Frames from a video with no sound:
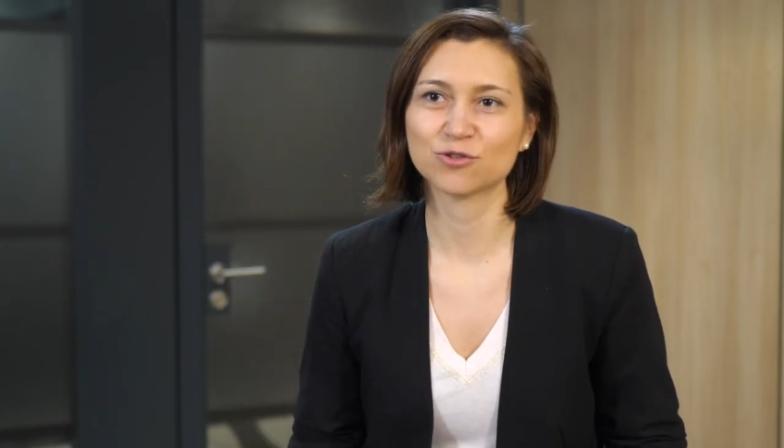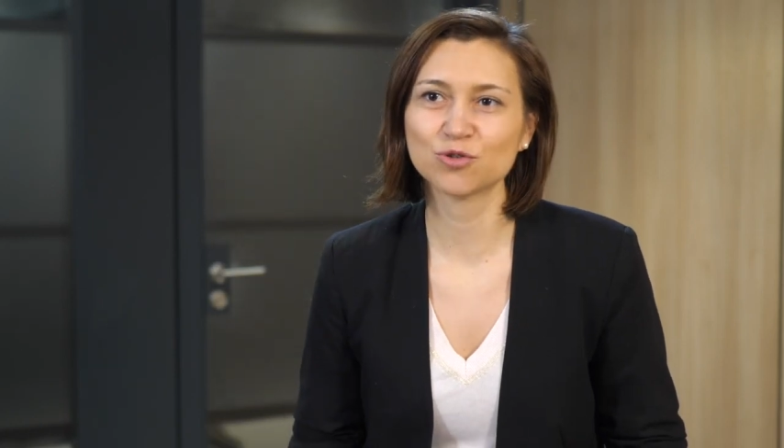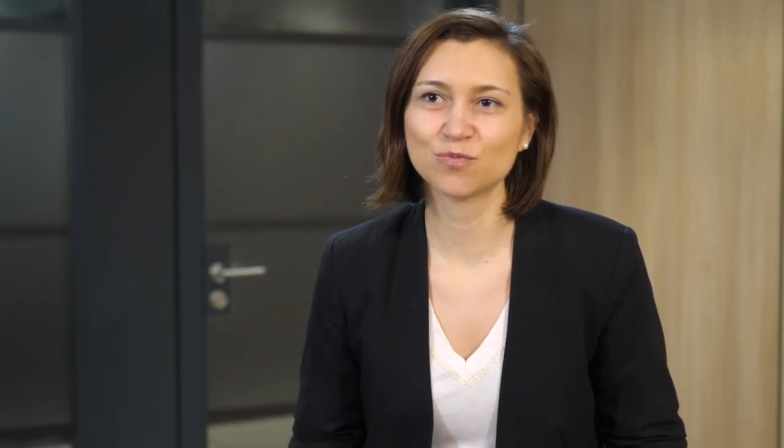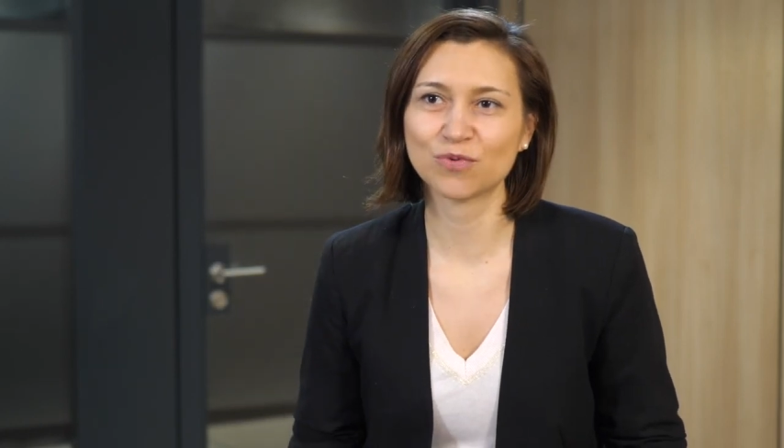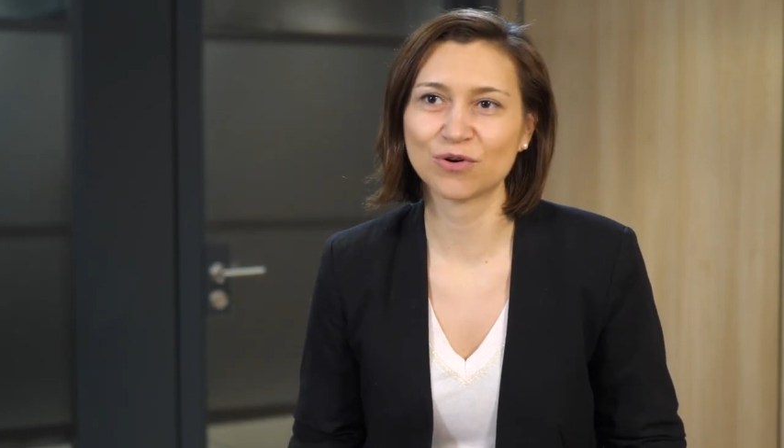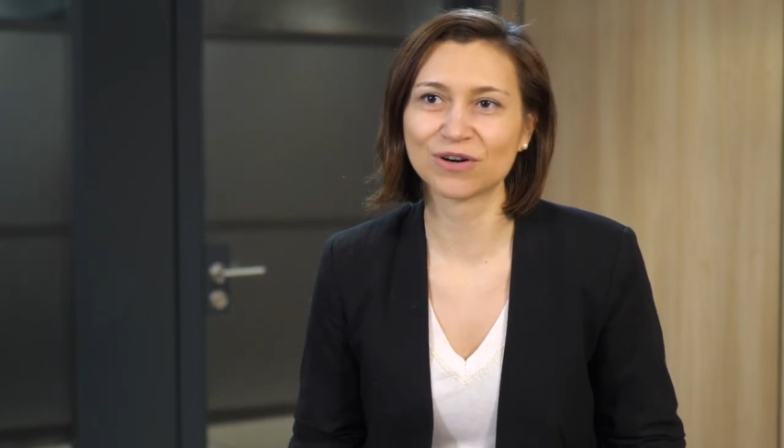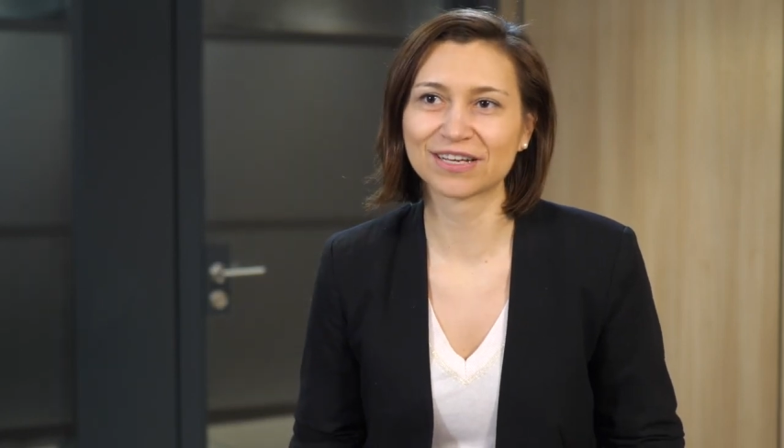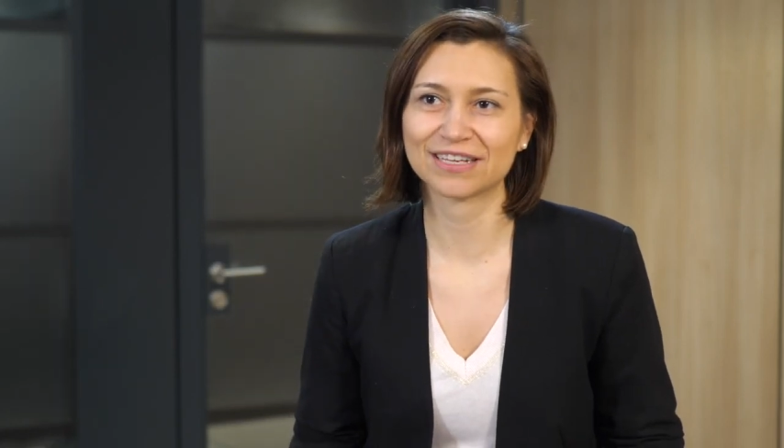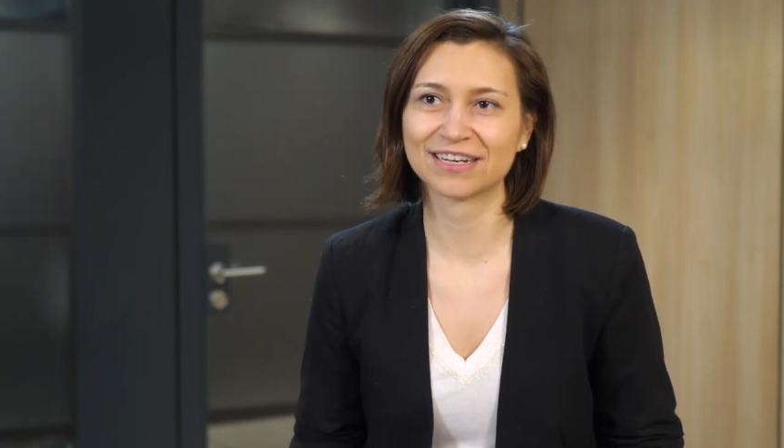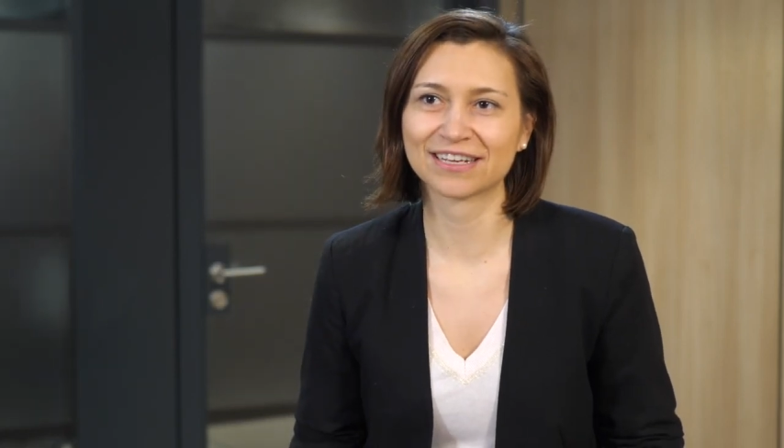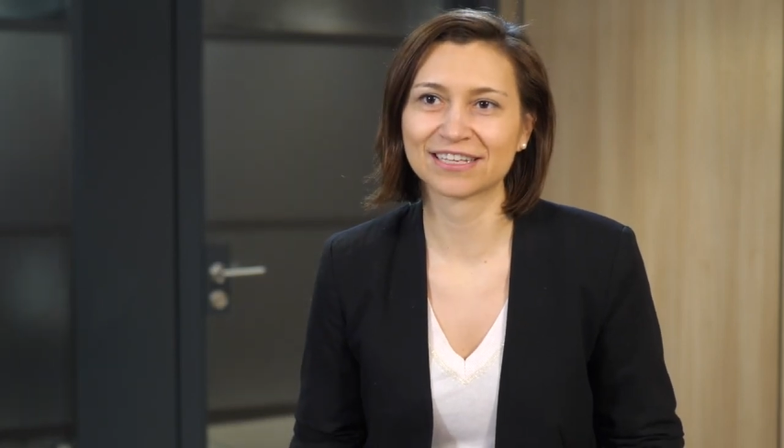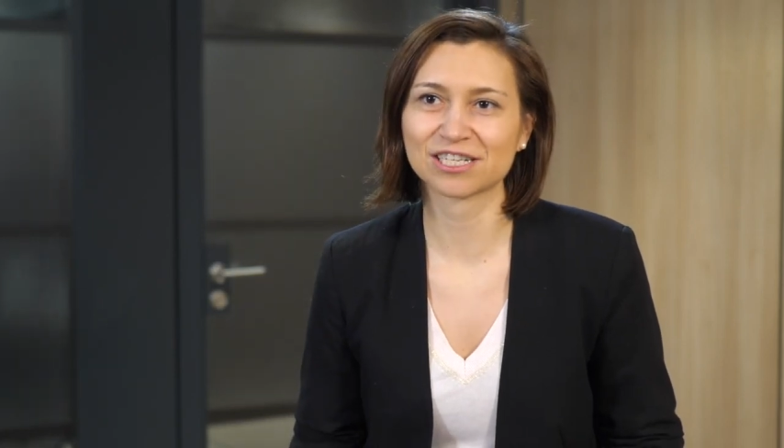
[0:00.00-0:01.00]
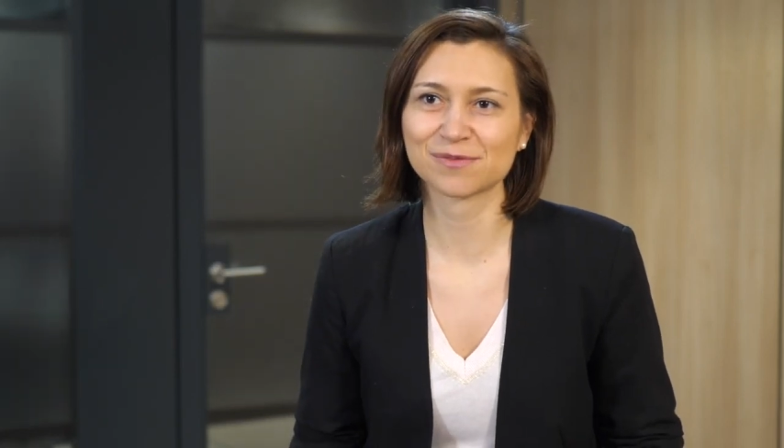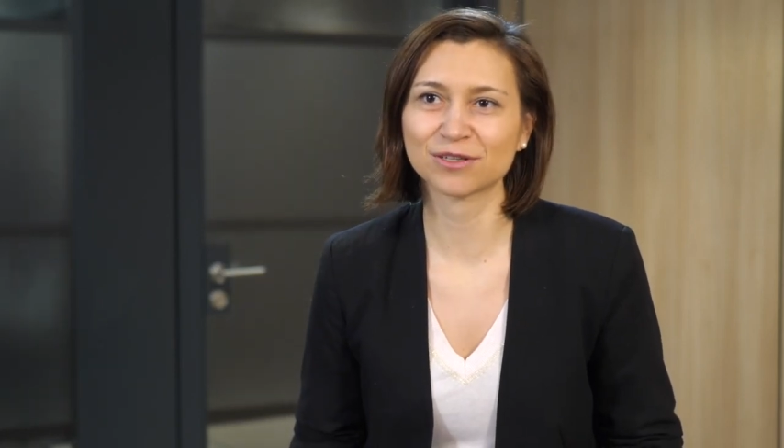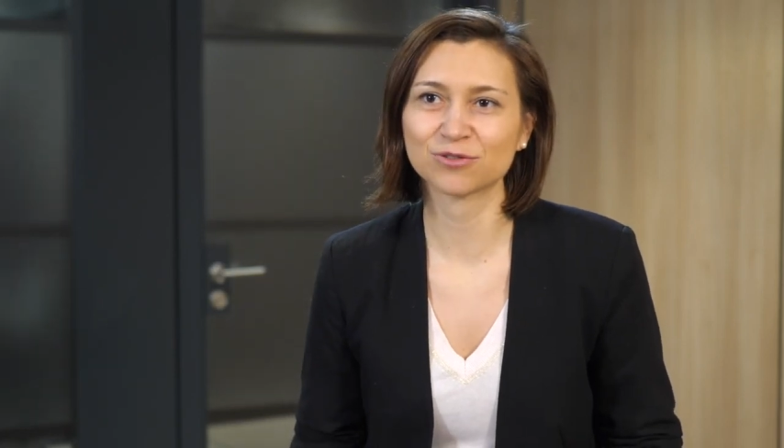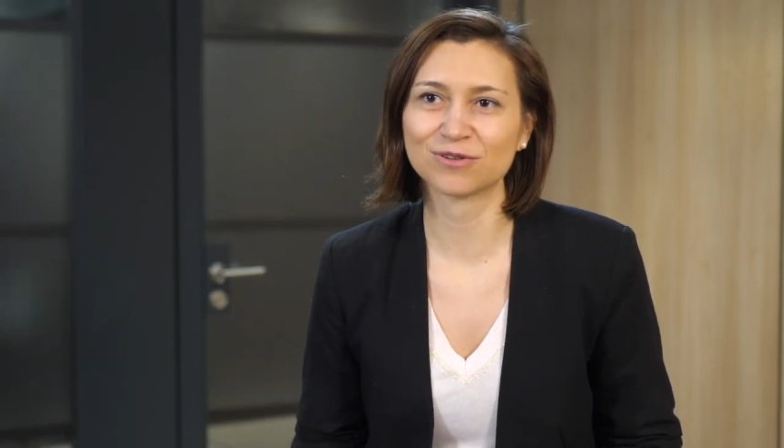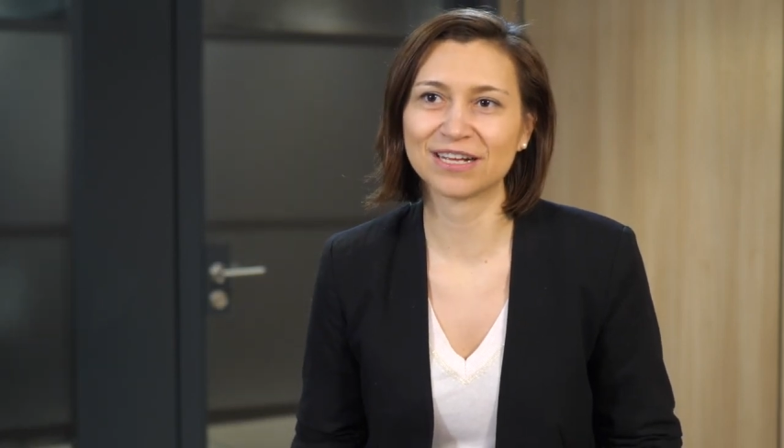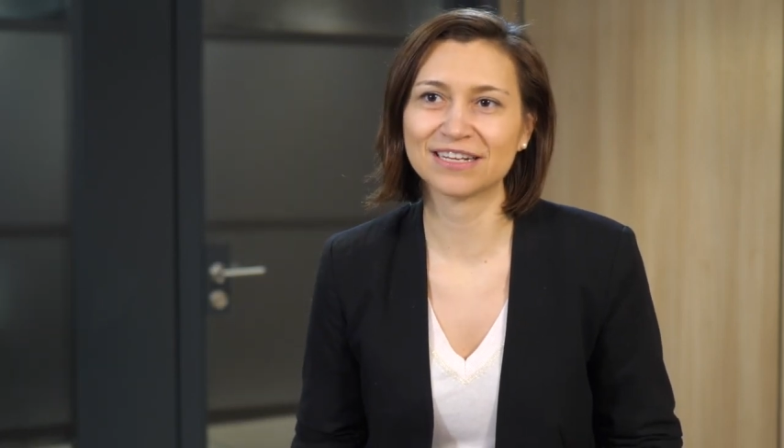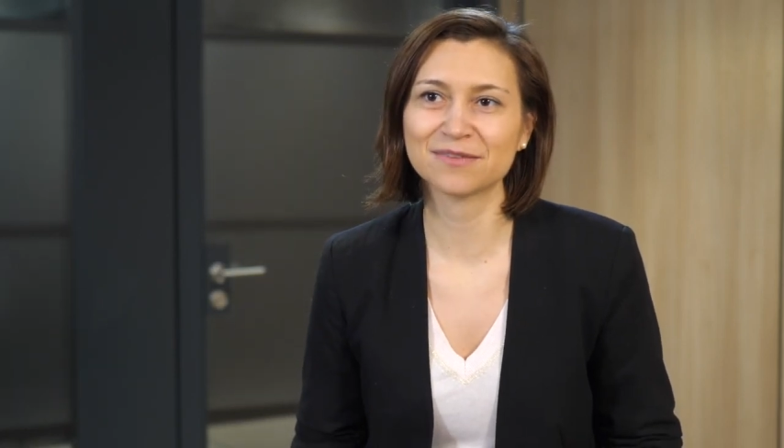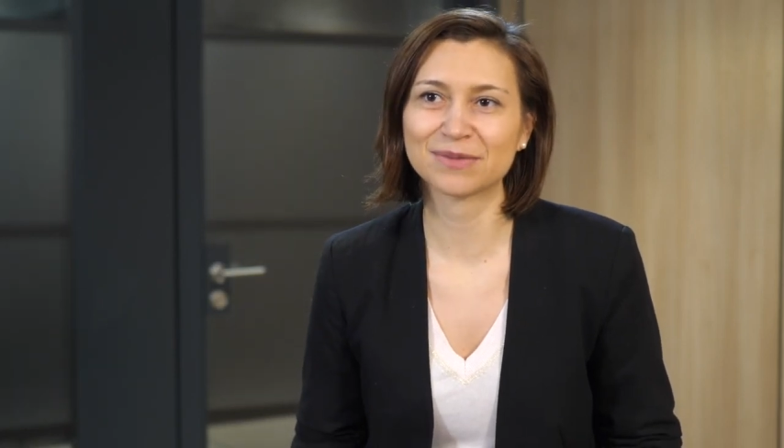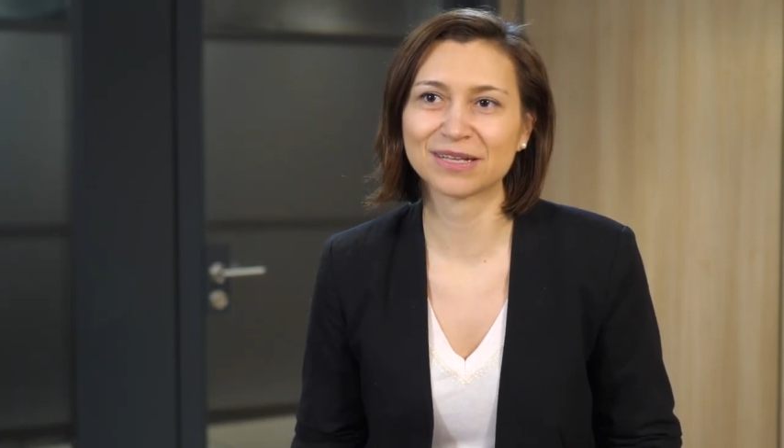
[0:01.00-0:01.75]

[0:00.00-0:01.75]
support et l'engagement de la ligne